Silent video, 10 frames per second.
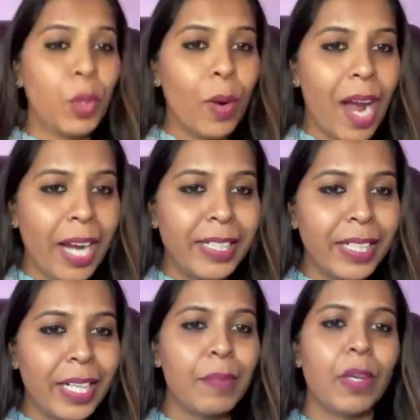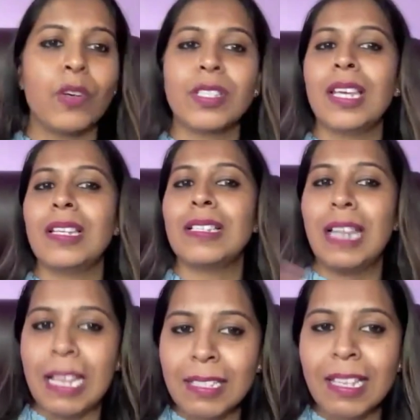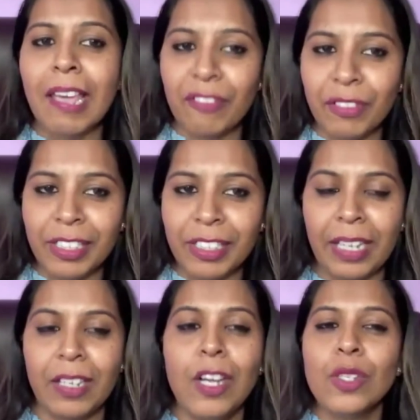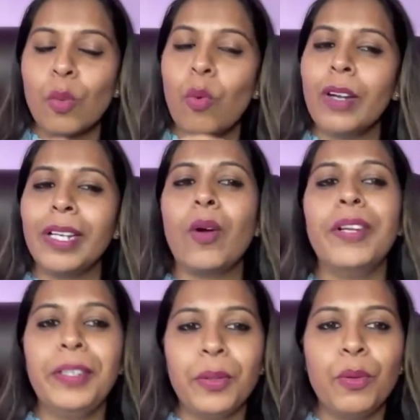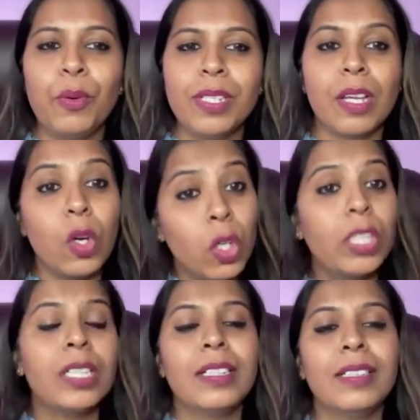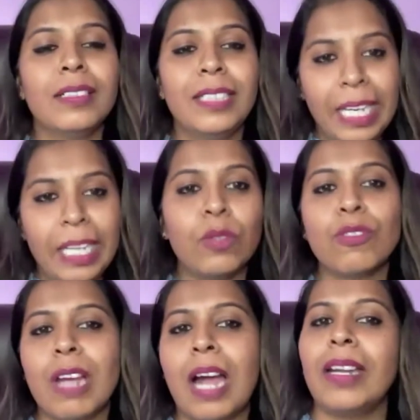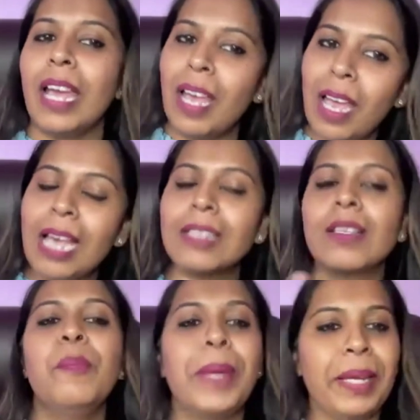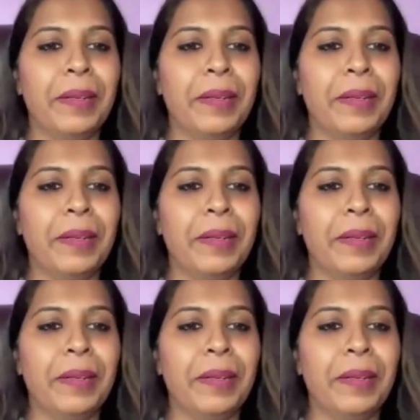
jump to a high ticket because there is less effort there. So what, according to you, is a good thing to start as a